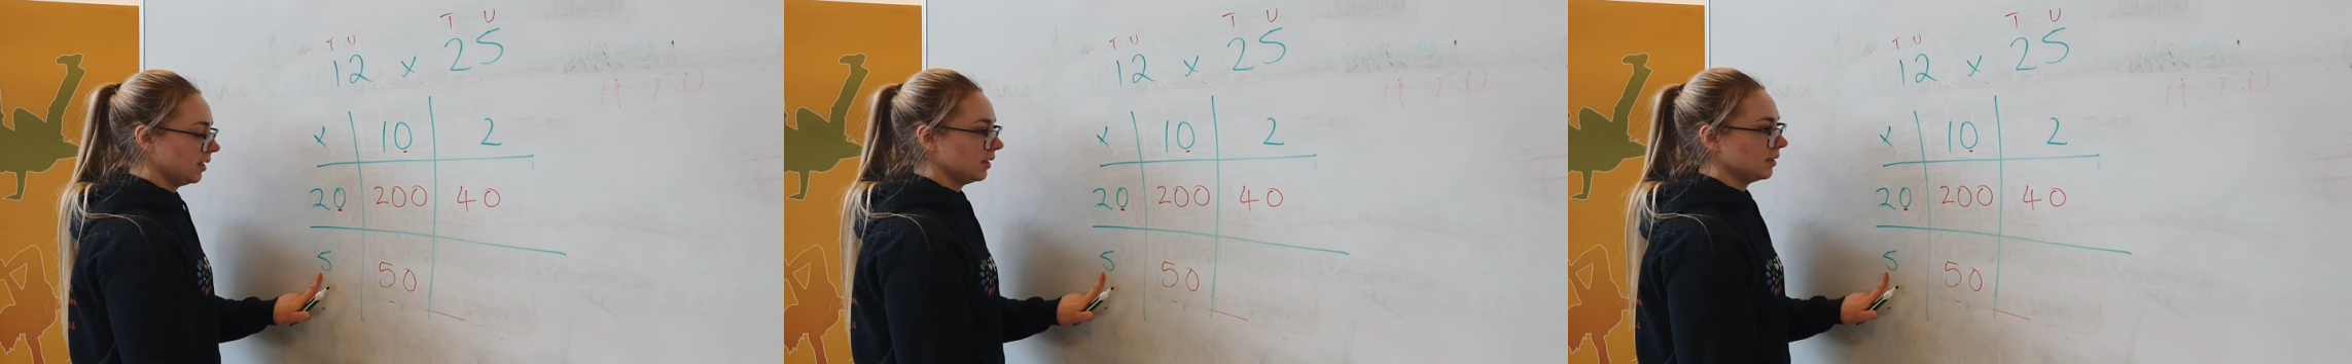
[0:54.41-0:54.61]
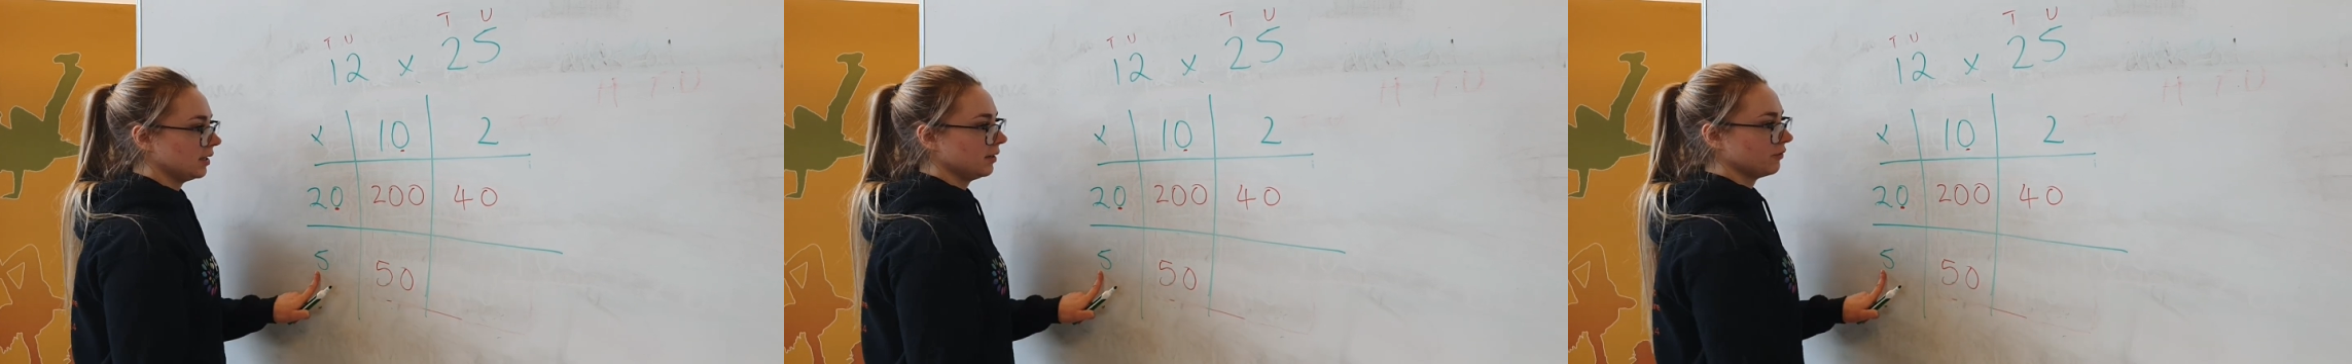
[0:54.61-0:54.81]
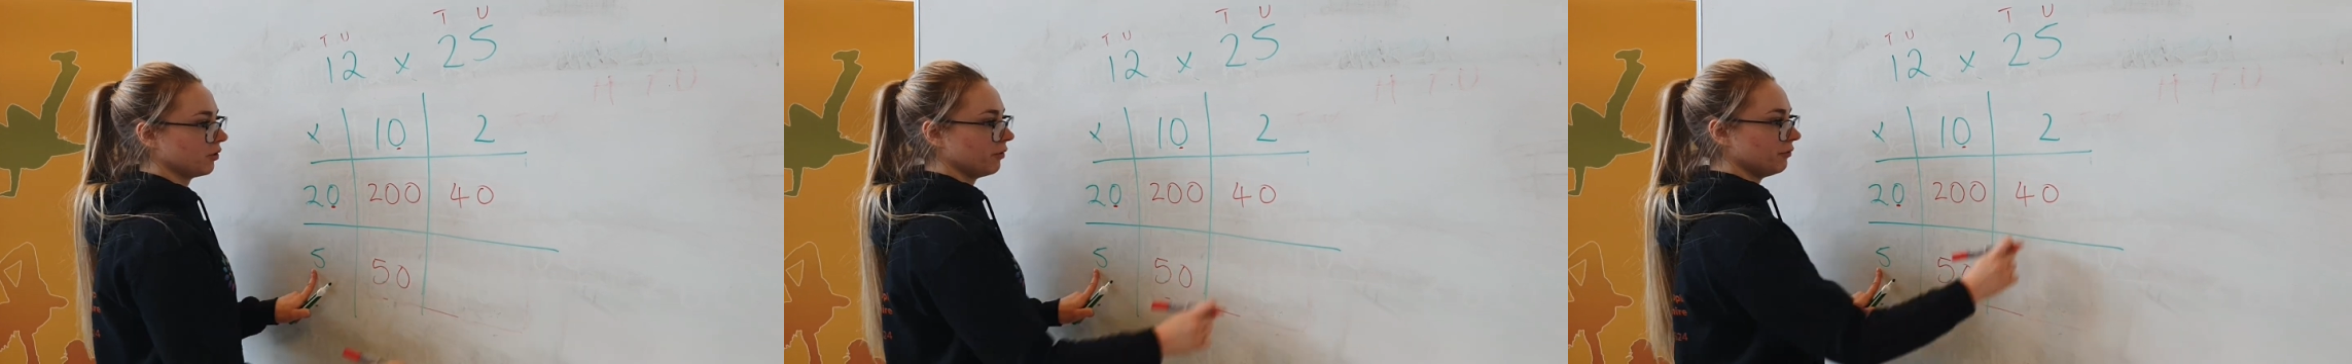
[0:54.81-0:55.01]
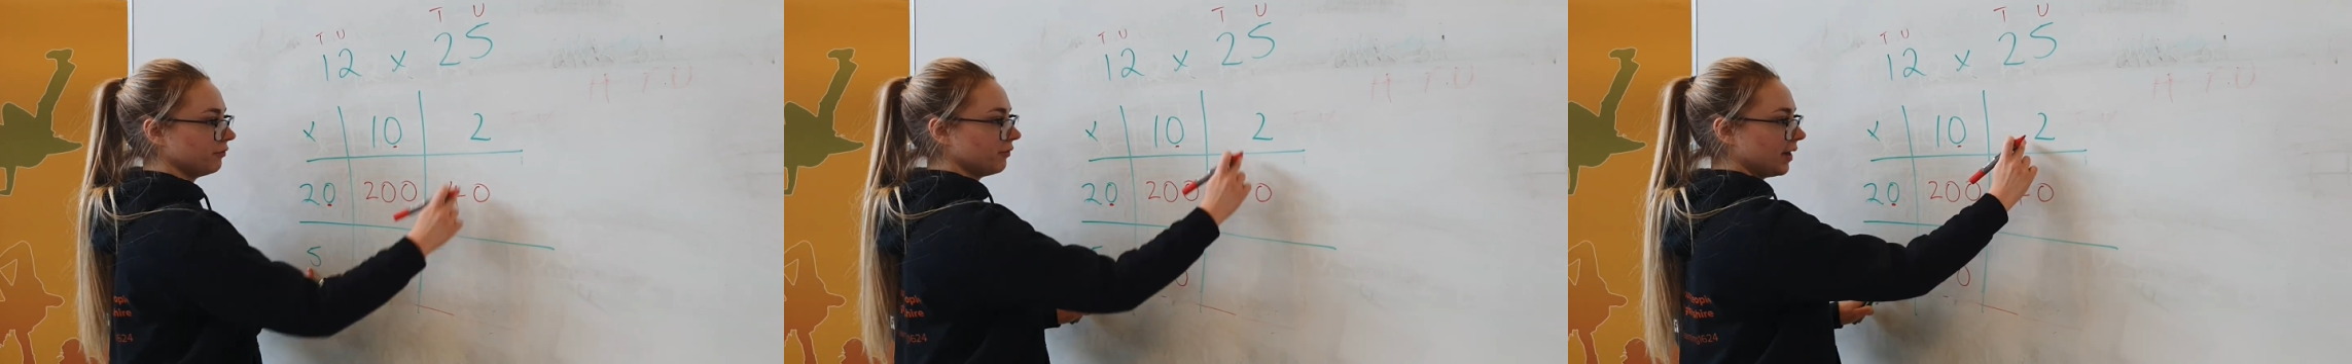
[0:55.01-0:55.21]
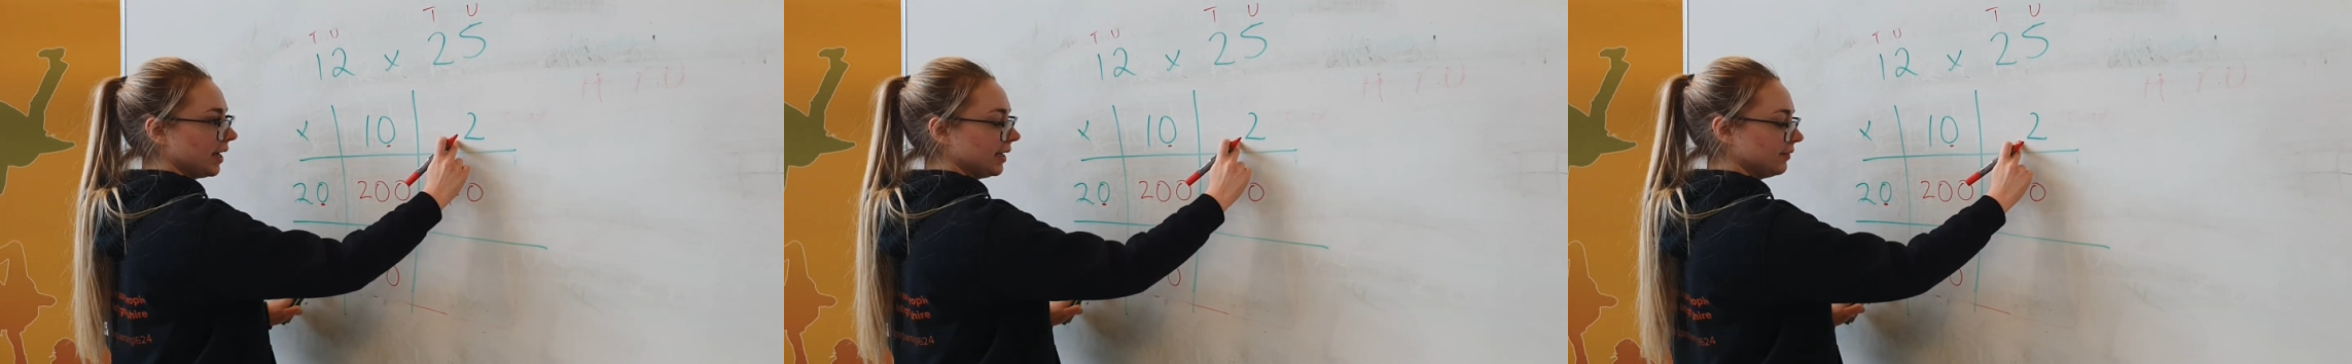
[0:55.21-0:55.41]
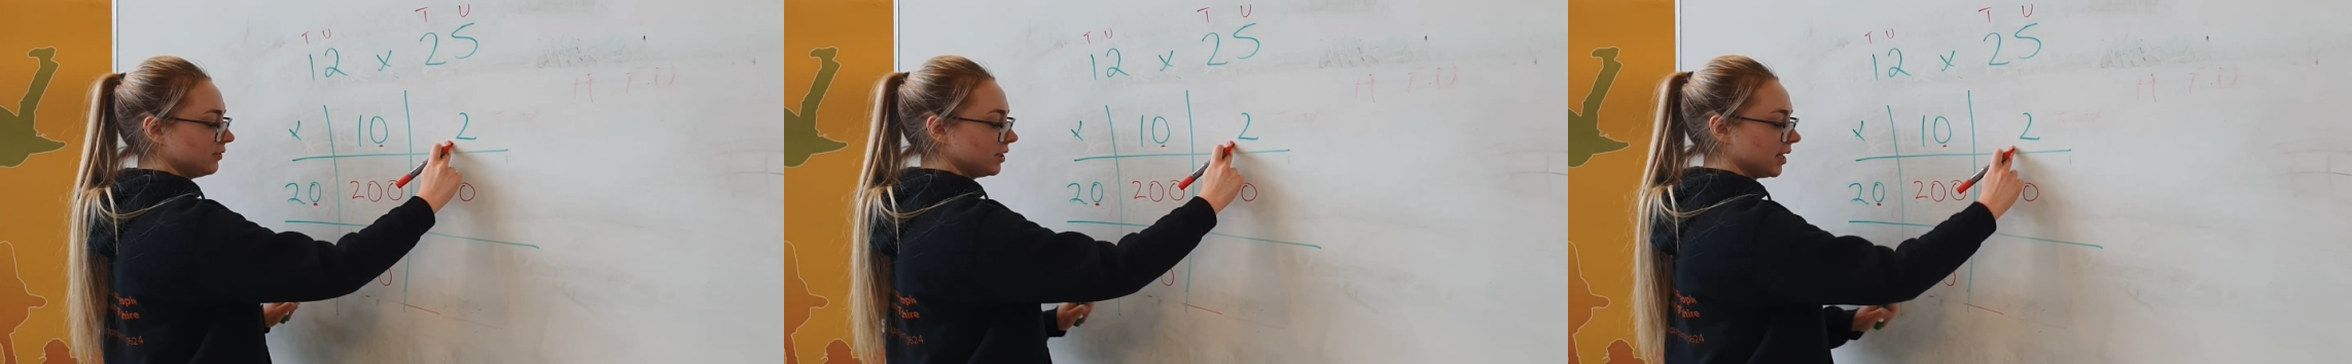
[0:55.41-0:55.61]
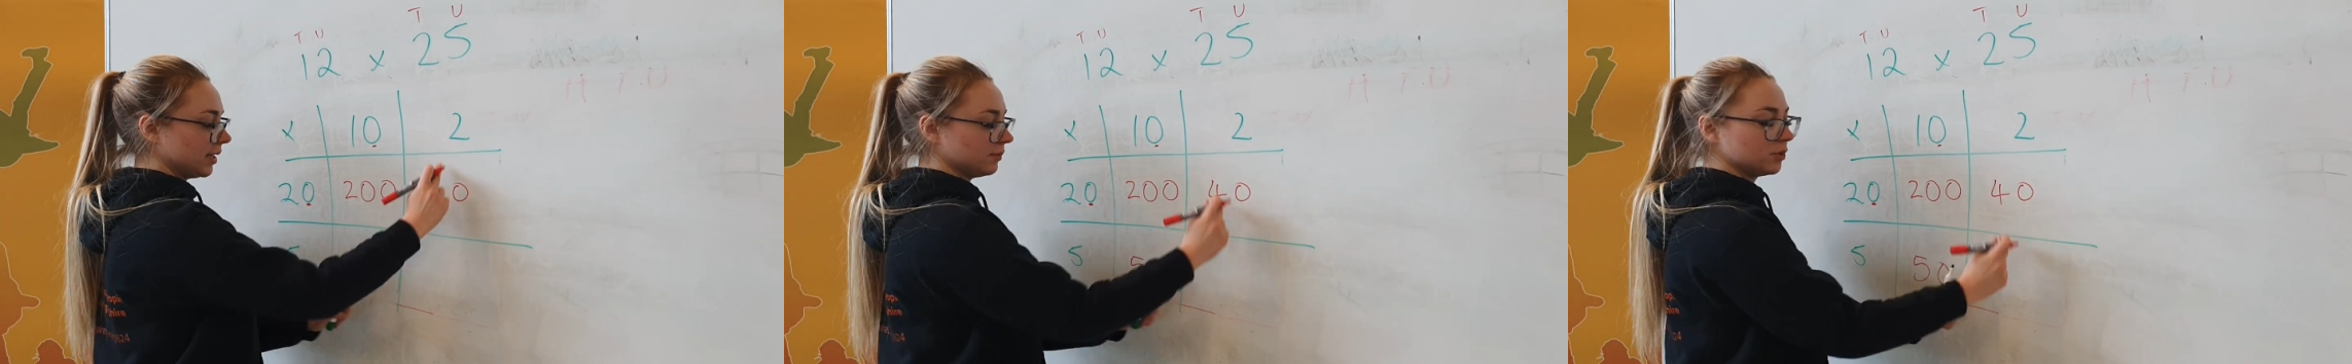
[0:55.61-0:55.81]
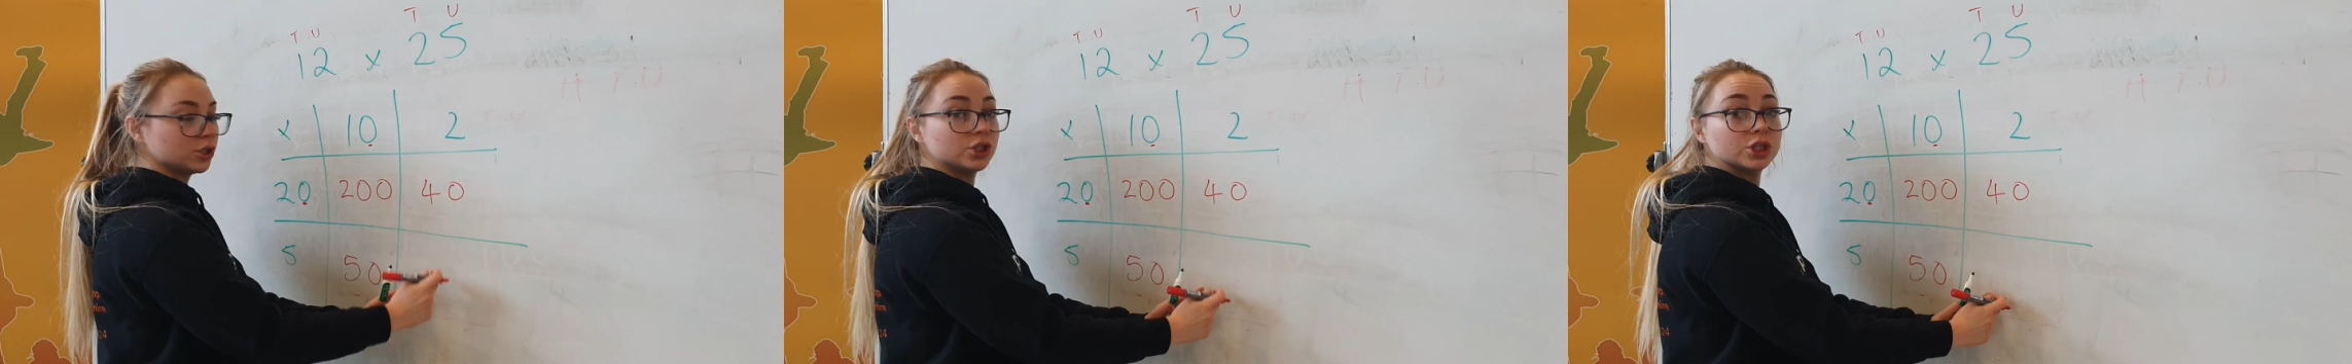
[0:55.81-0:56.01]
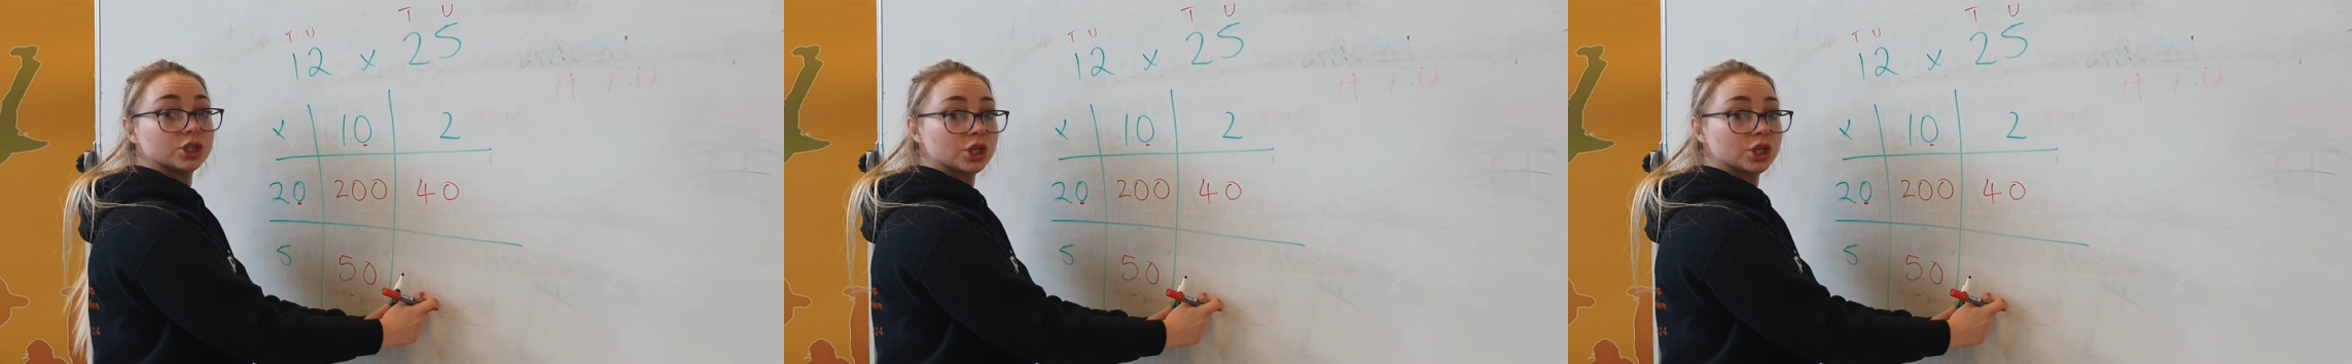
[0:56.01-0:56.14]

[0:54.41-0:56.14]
then I've got 5 times